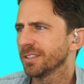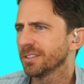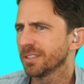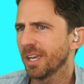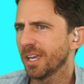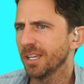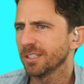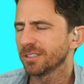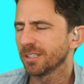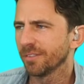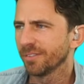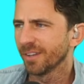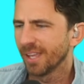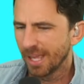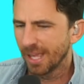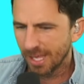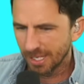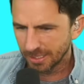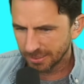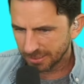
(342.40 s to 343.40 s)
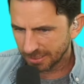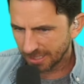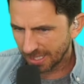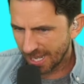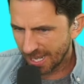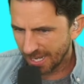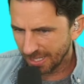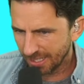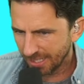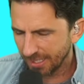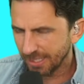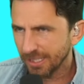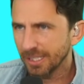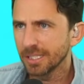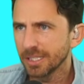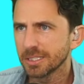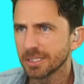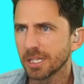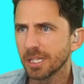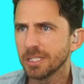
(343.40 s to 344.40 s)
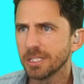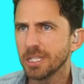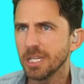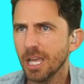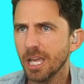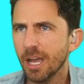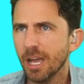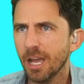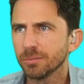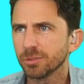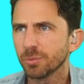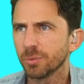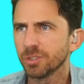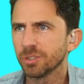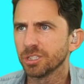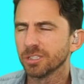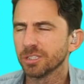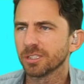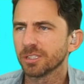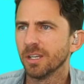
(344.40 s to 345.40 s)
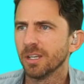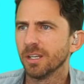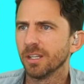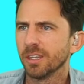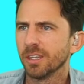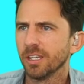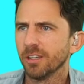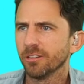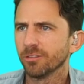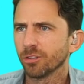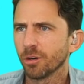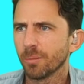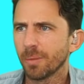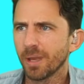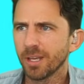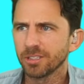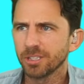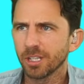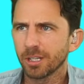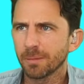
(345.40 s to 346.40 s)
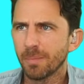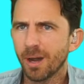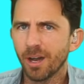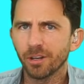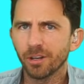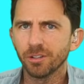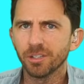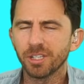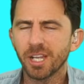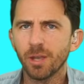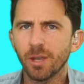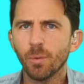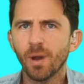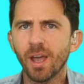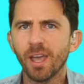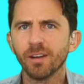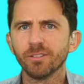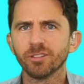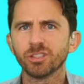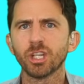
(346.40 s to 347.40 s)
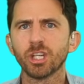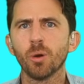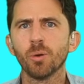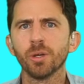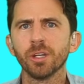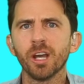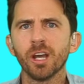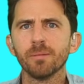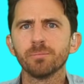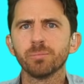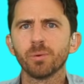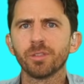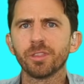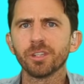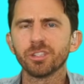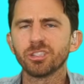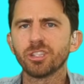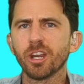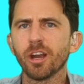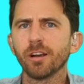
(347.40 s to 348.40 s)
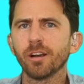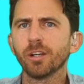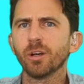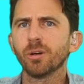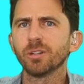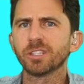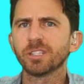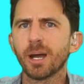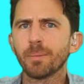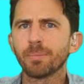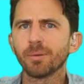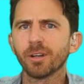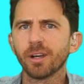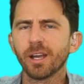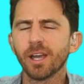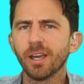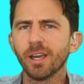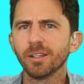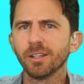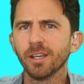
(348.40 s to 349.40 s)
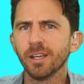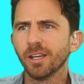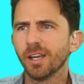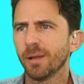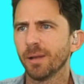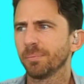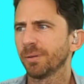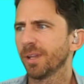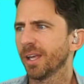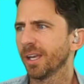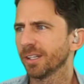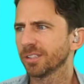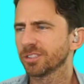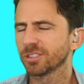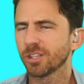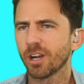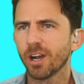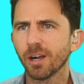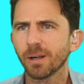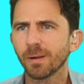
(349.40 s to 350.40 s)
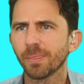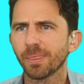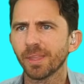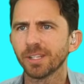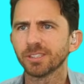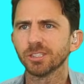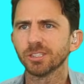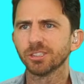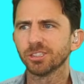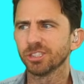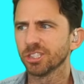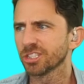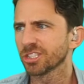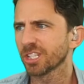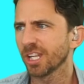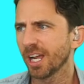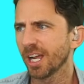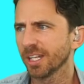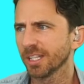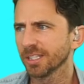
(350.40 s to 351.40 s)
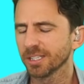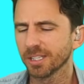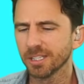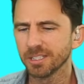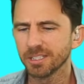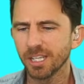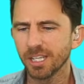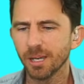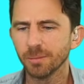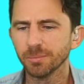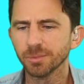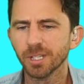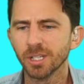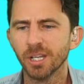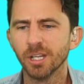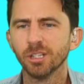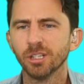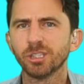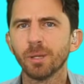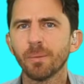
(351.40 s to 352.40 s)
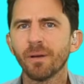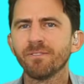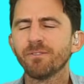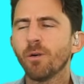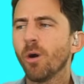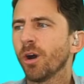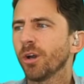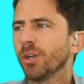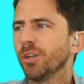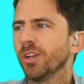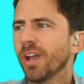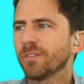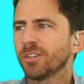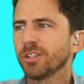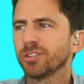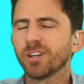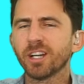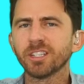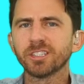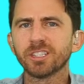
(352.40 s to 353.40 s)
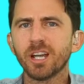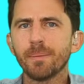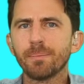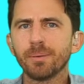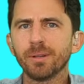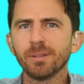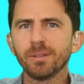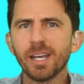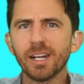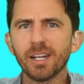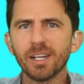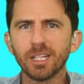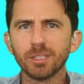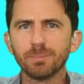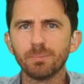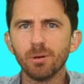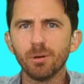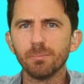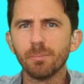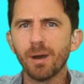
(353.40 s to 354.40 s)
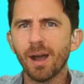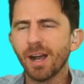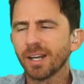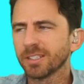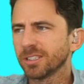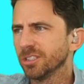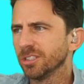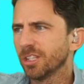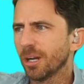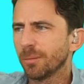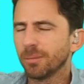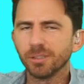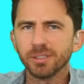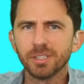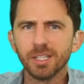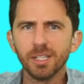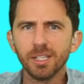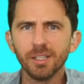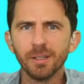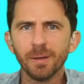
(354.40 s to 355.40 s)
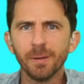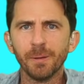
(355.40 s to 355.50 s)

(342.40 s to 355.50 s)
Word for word: case of sliding into the DMs, which is the romantic modern day way of showing up with the stereo on top of your head and playing a song. This is just sliding into the DMs. See, before you'd have to dress up and get a nice boombox and double D